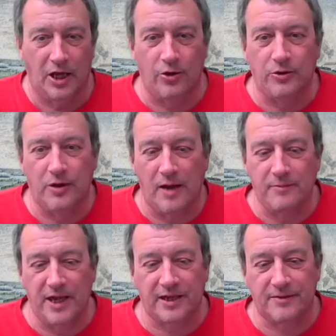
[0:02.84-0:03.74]
Hello,
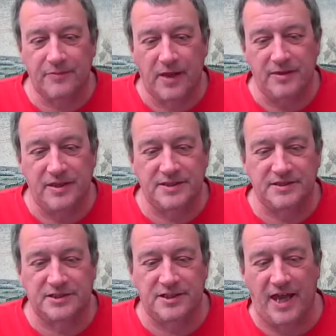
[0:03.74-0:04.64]
I'm Nick, and
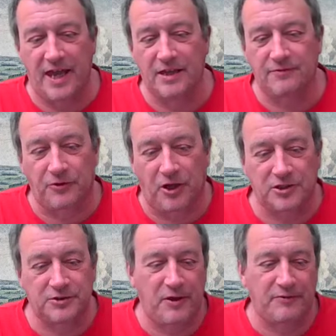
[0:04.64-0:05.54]
this is Today in
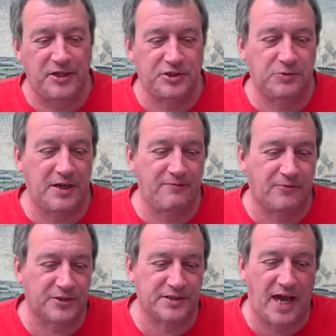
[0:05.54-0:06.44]
Philosophy of History
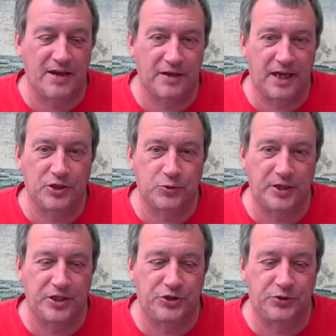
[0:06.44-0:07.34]
for Saturday,
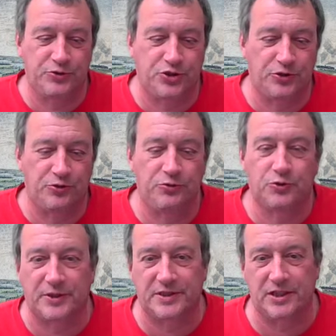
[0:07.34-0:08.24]
22
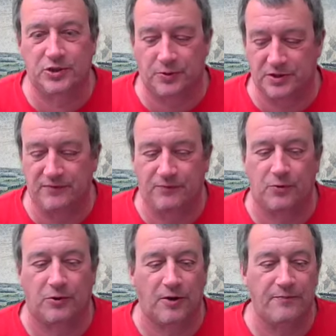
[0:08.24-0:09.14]
June
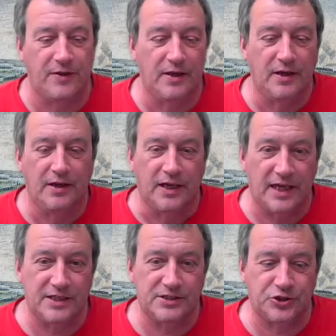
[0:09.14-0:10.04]
2024.
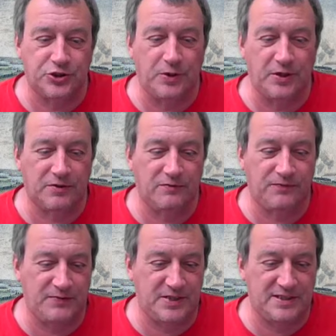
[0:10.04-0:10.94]
It is the
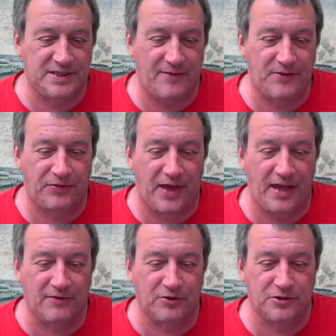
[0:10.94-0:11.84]
257th
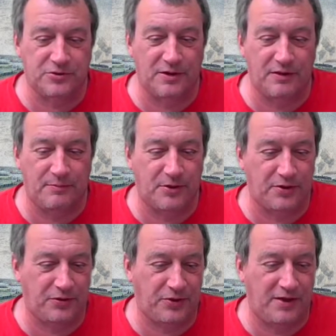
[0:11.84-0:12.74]
anniversary of the
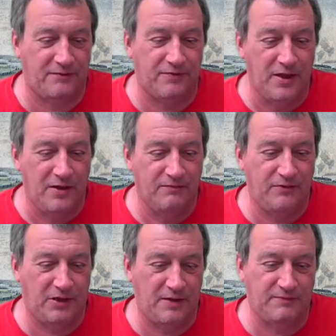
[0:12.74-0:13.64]
birth of
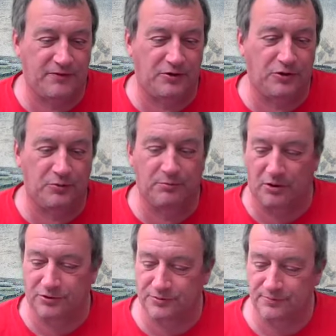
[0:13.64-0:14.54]
Wilhelm von
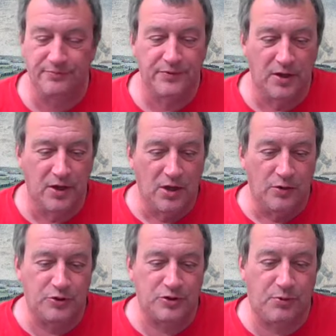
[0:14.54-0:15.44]
Humboldt,
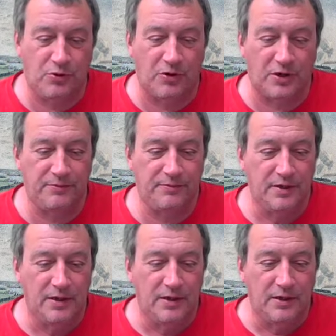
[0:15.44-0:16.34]
who was
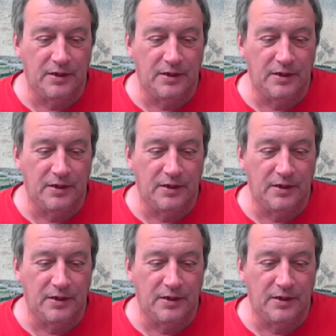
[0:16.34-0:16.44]
born